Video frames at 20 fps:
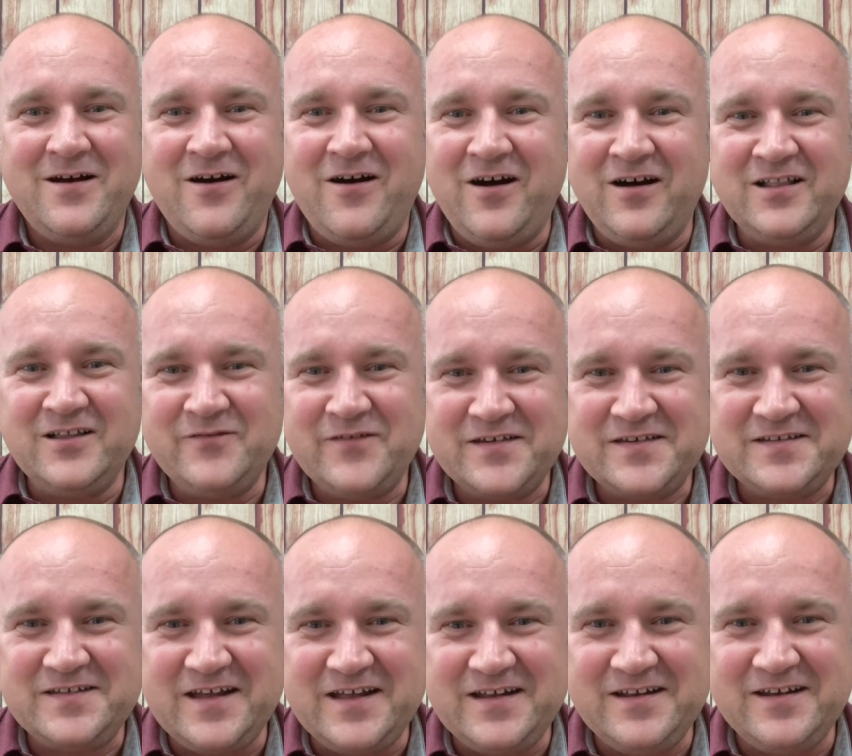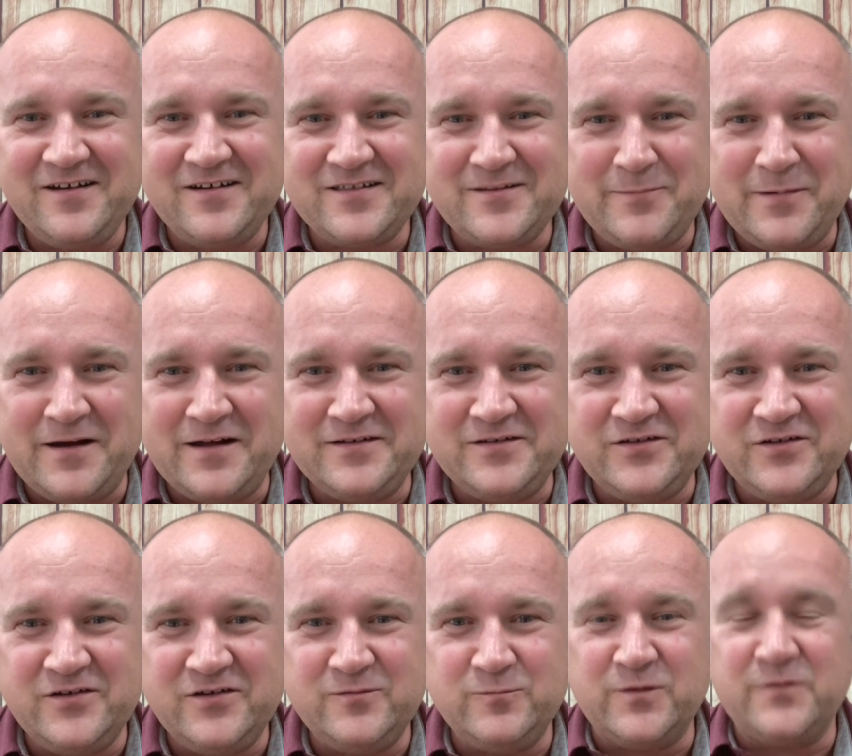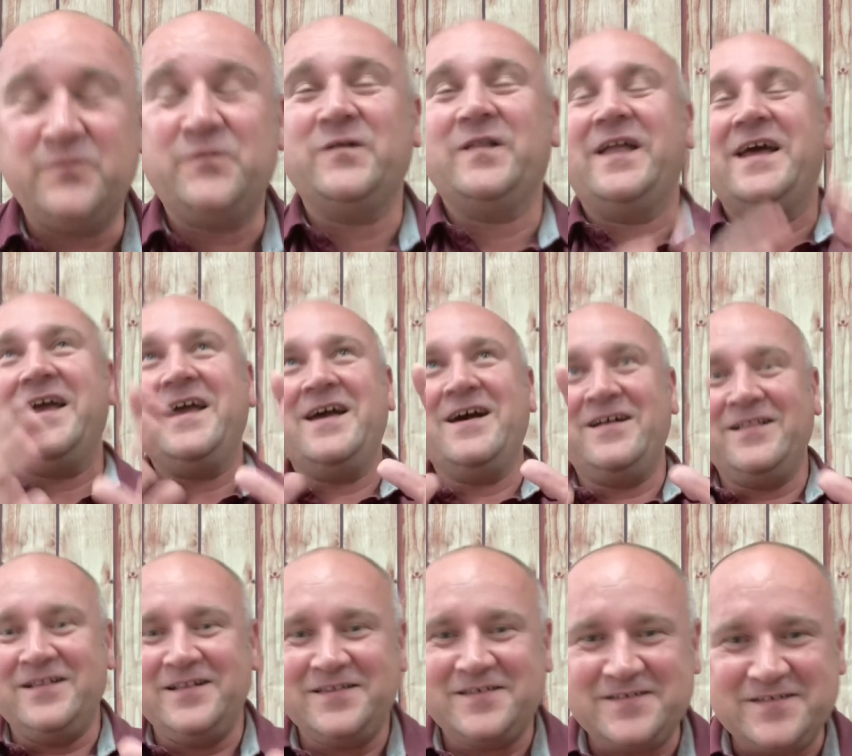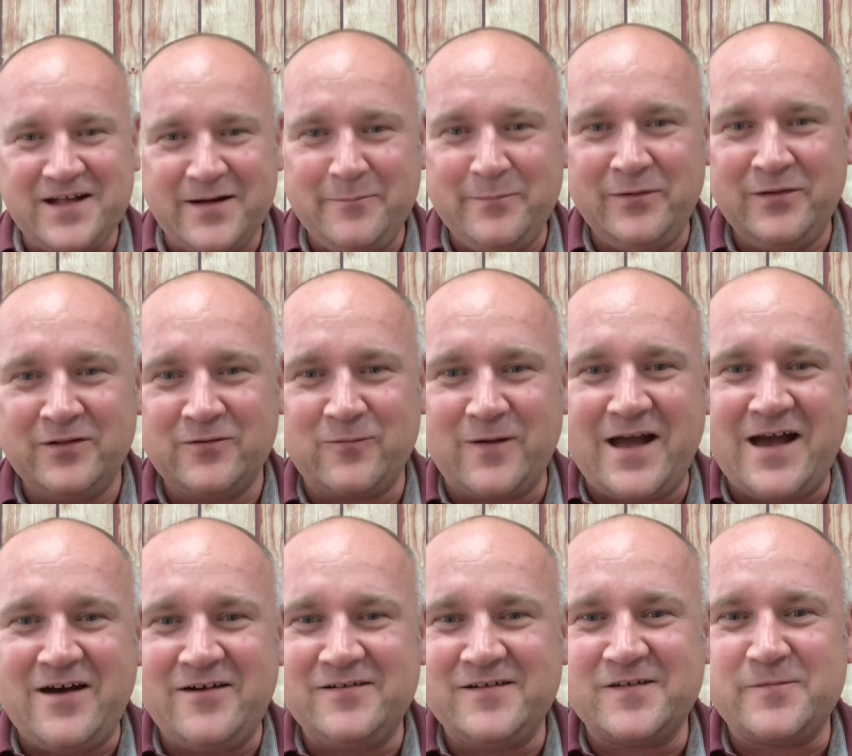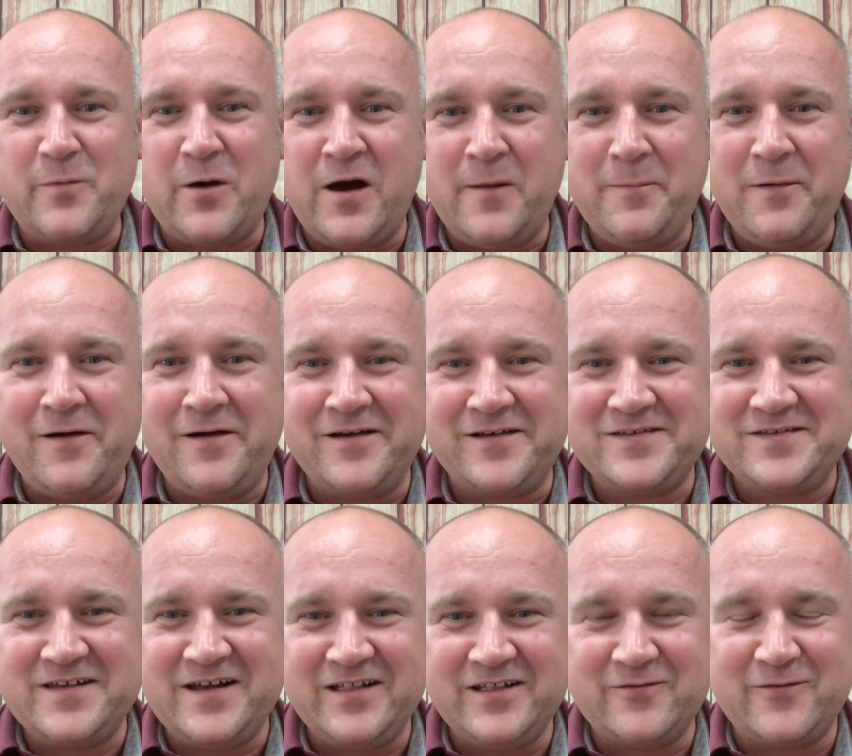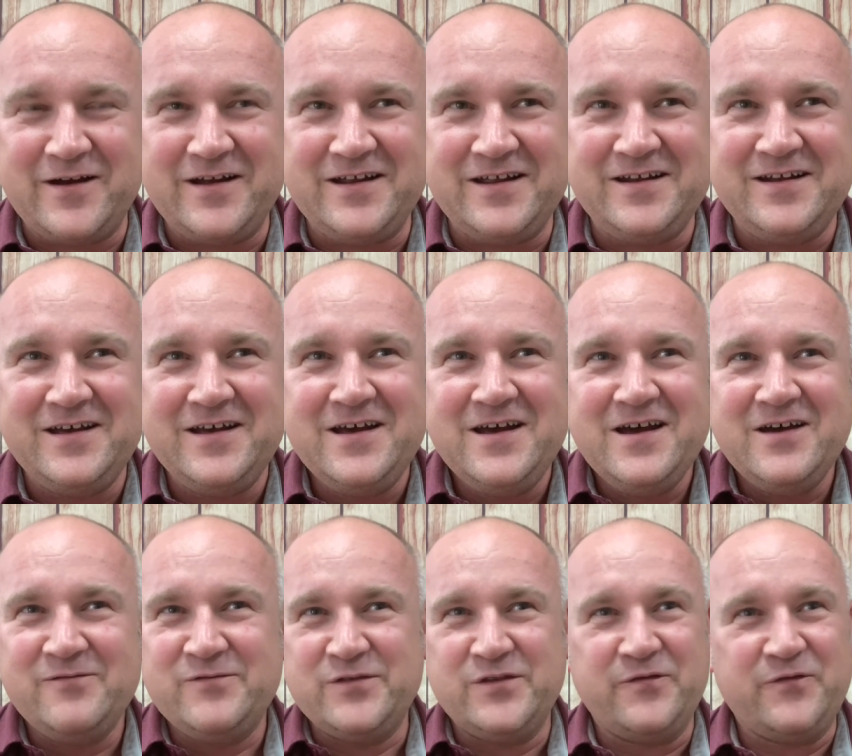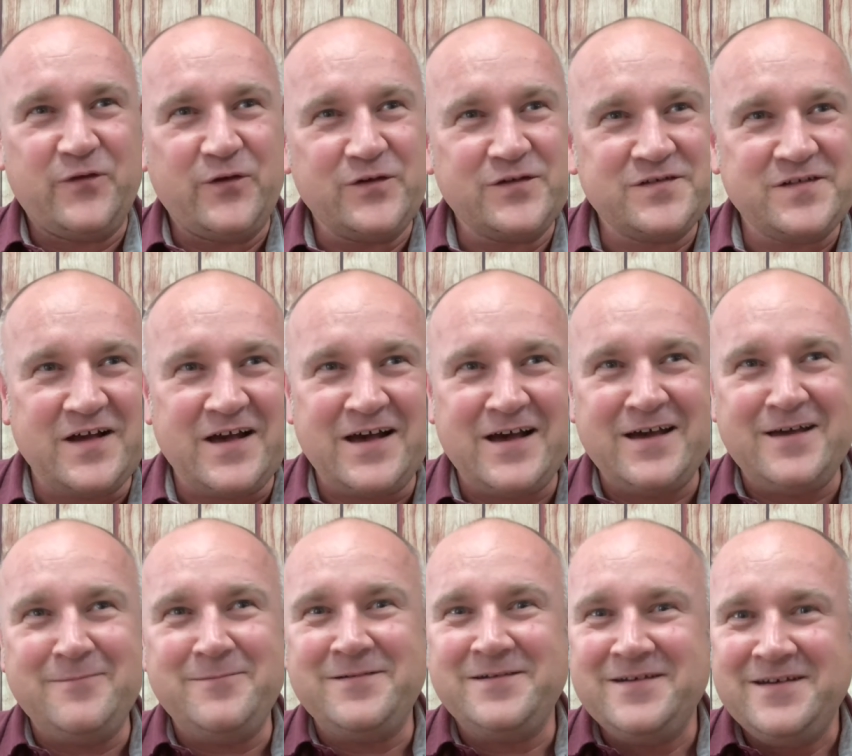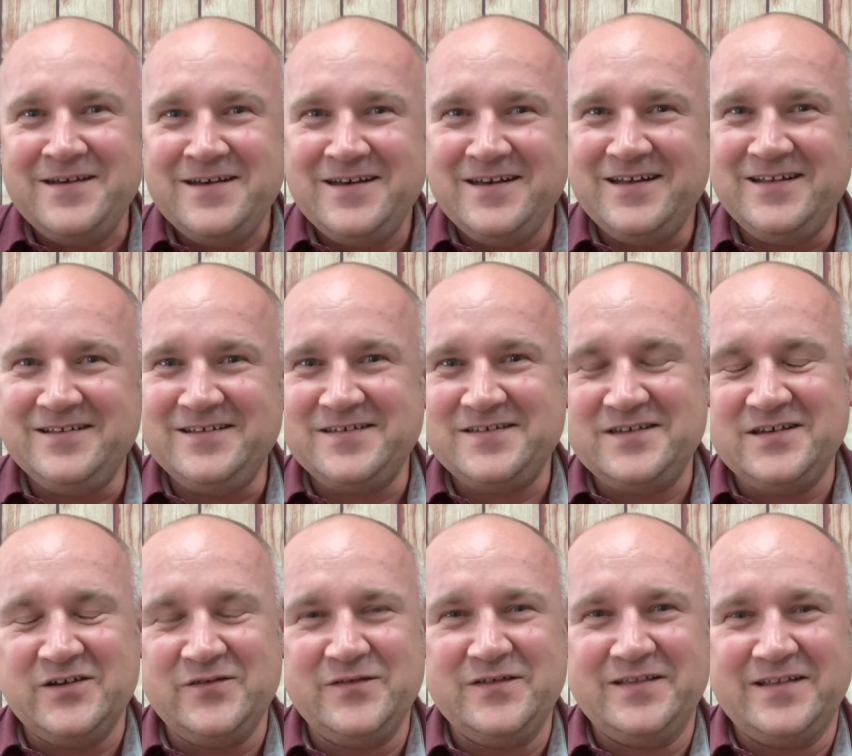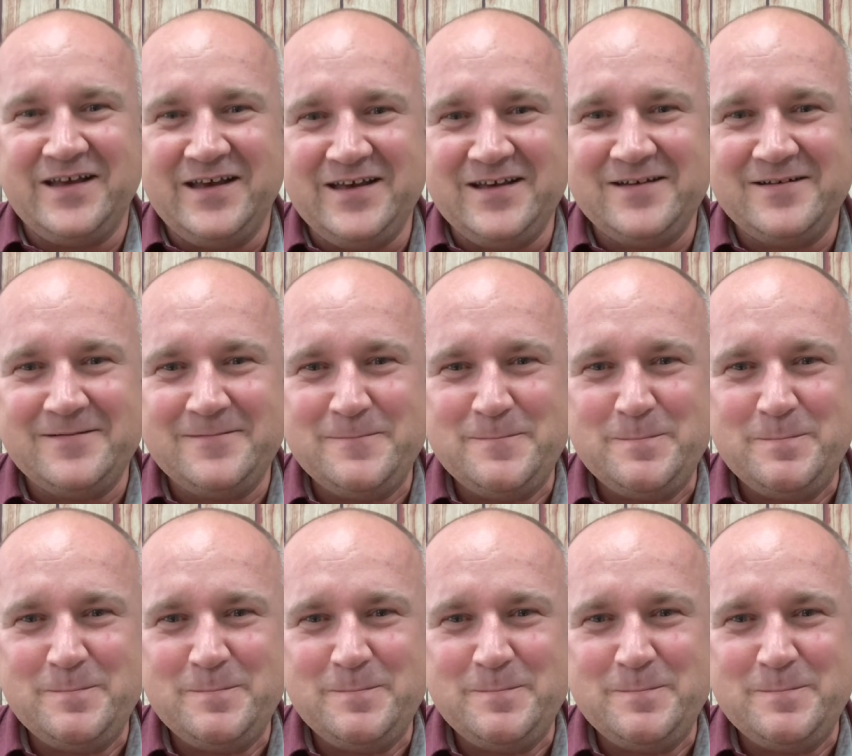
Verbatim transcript: all of us standing on the pontoon would flail and stumble around as Papa accelerated for the first time into Sylvan Lake.